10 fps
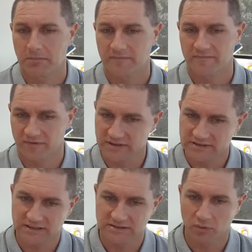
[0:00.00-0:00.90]
for
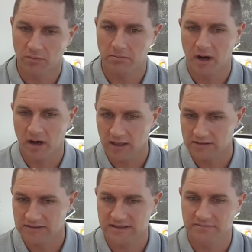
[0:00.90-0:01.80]
instance, more
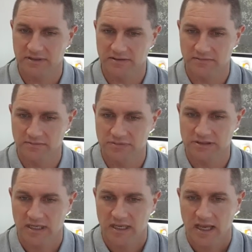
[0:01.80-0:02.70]
mild symptoms